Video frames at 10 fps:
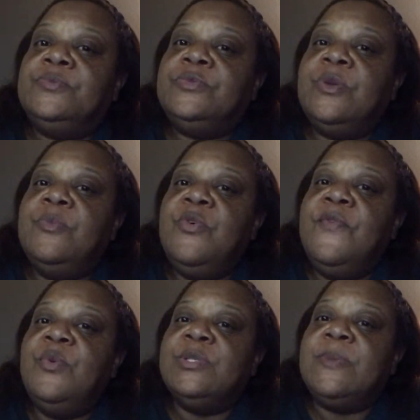
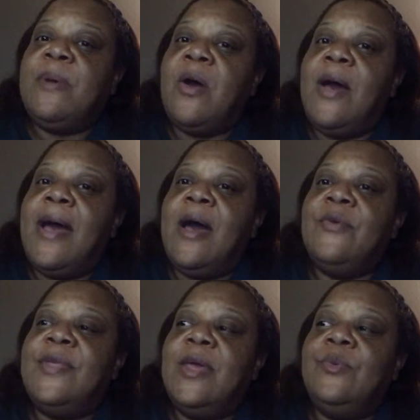was about how
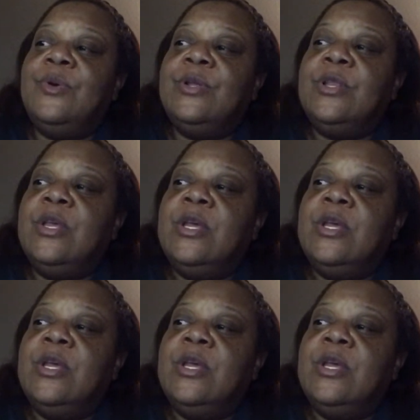they would,